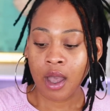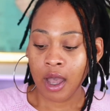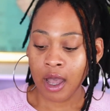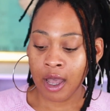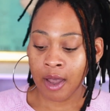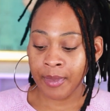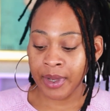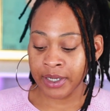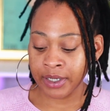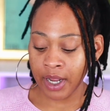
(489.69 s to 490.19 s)

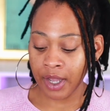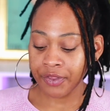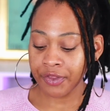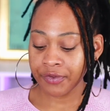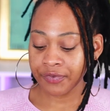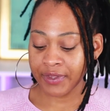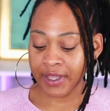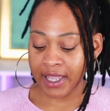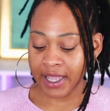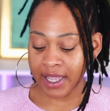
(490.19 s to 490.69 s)

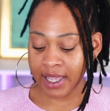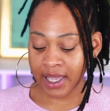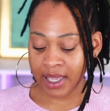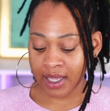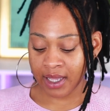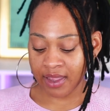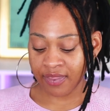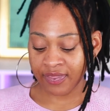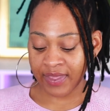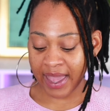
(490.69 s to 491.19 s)
Another
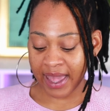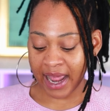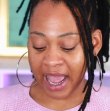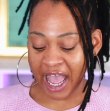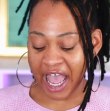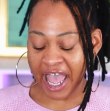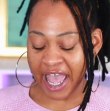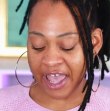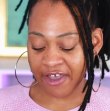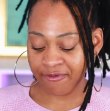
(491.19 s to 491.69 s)
thing that
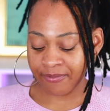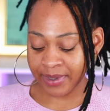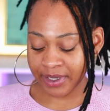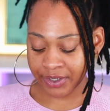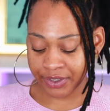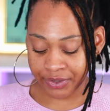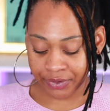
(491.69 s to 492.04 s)
I have been